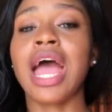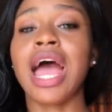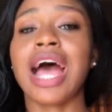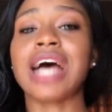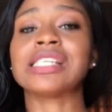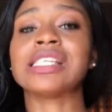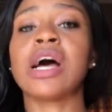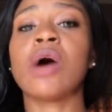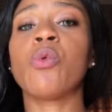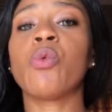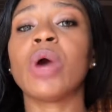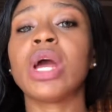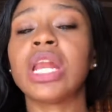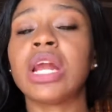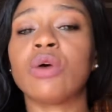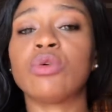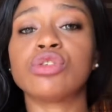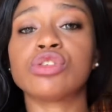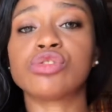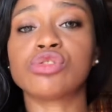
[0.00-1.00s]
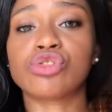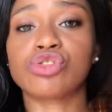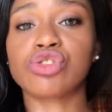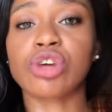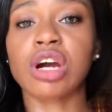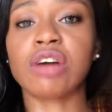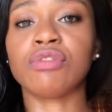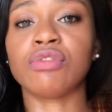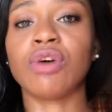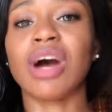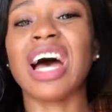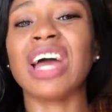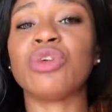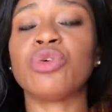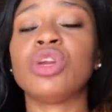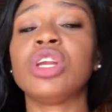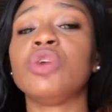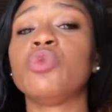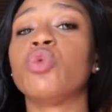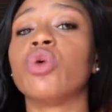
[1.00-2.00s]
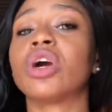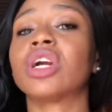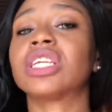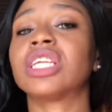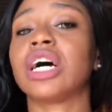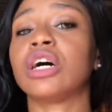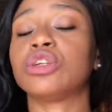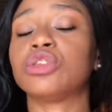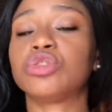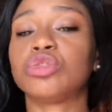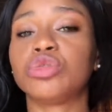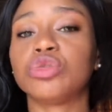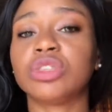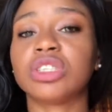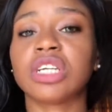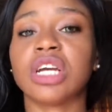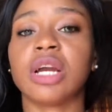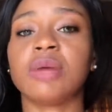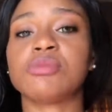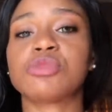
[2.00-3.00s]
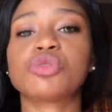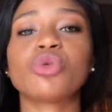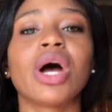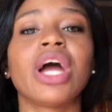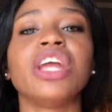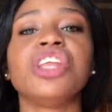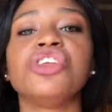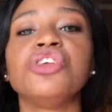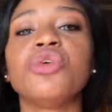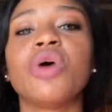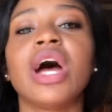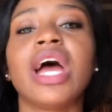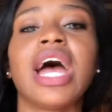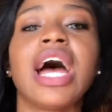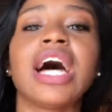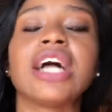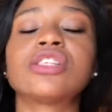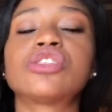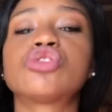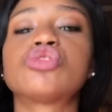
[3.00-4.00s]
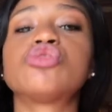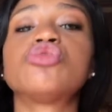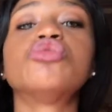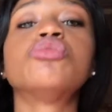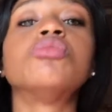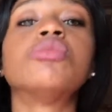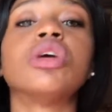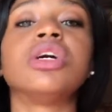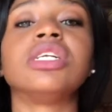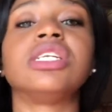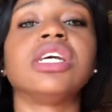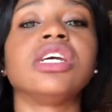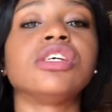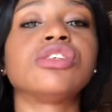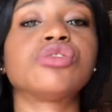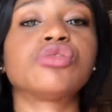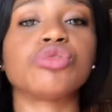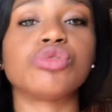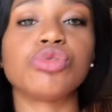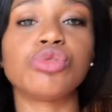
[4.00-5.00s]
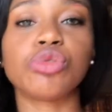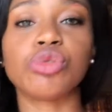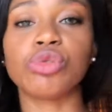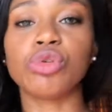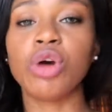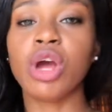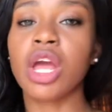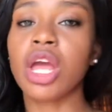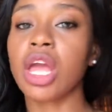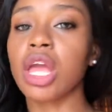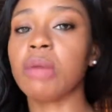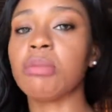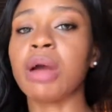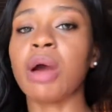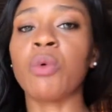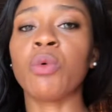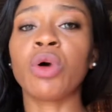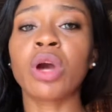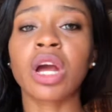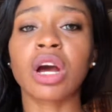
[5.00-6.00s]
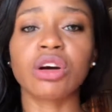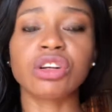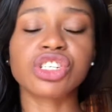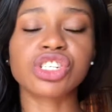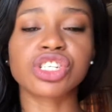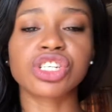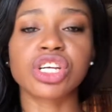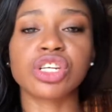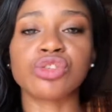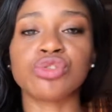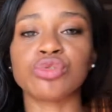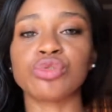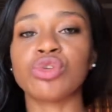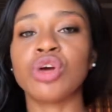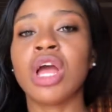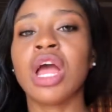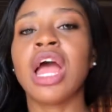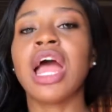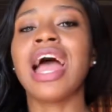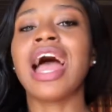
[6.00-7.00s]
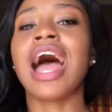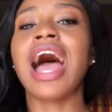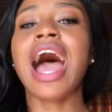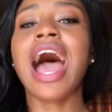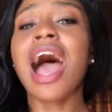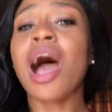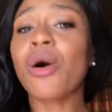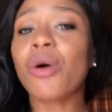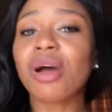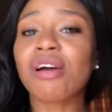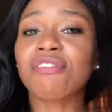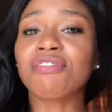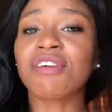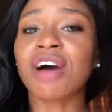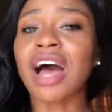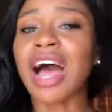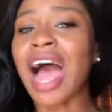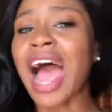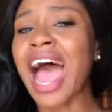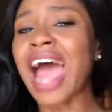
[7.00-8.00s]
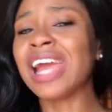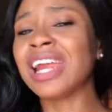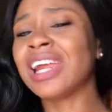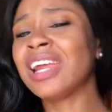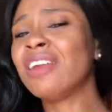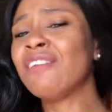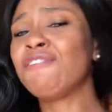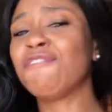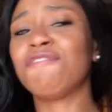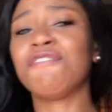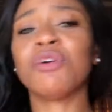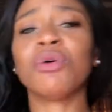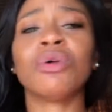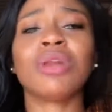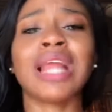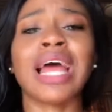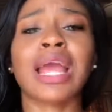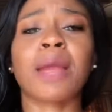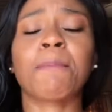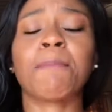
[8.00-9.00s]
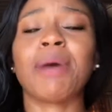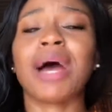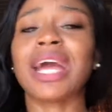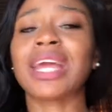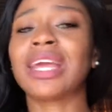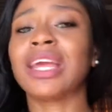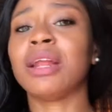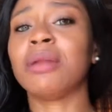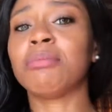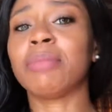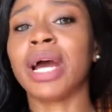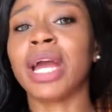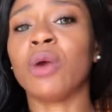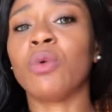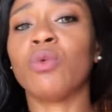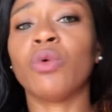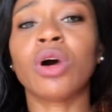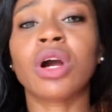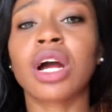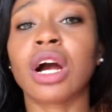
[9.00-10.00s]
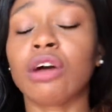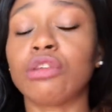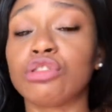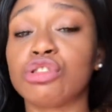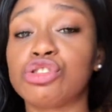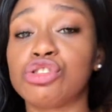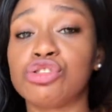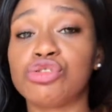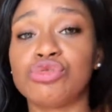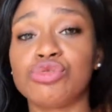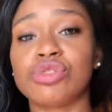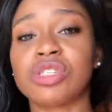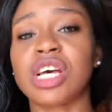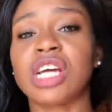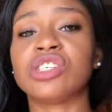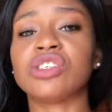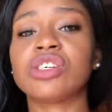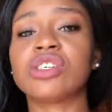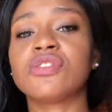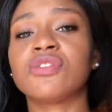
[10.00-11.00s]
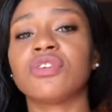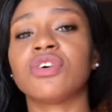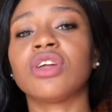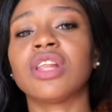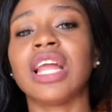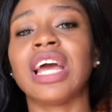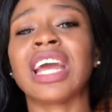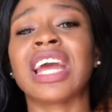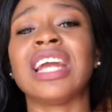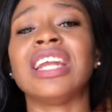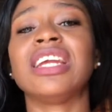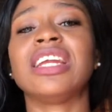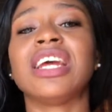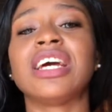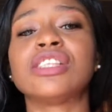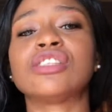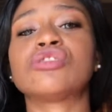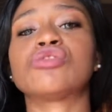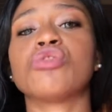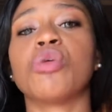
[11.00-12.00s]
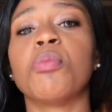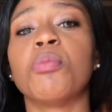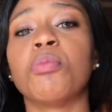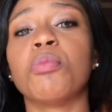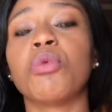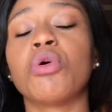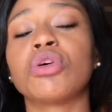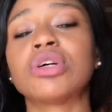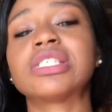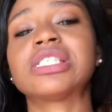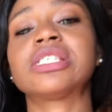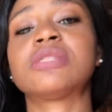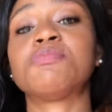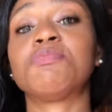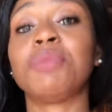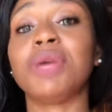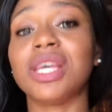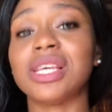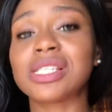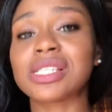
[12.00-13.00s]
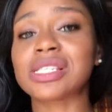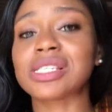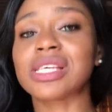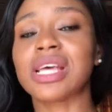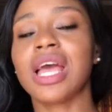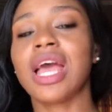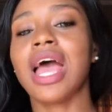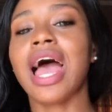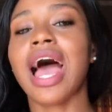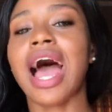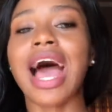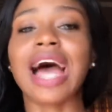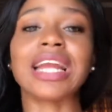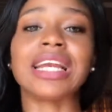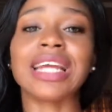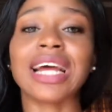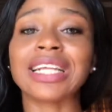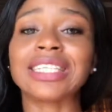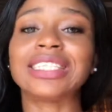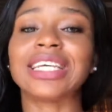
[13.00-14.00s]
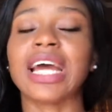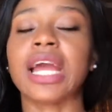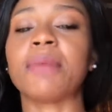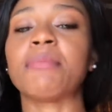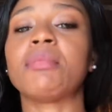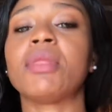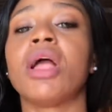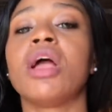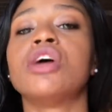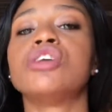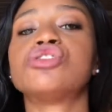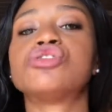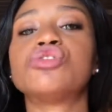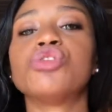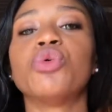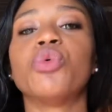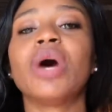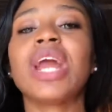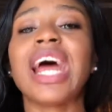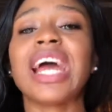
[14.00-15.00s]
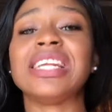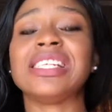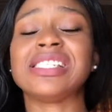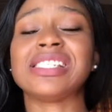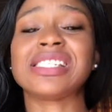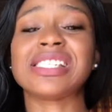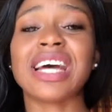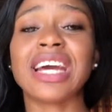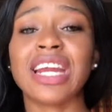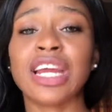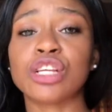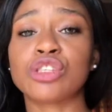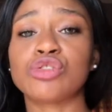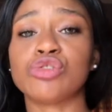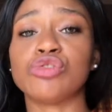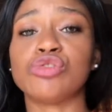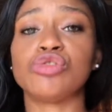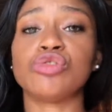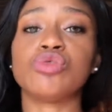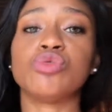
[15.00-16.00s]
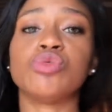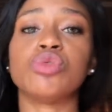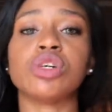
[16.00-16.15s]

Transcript: as I, when I was to travel, I had only worked out 2 times, so I knew I had 2 more days to go in my workout schedule. However, I didn't feel like packing my workout shoes. I just felt like I needed some more space at that time. So what I decided to do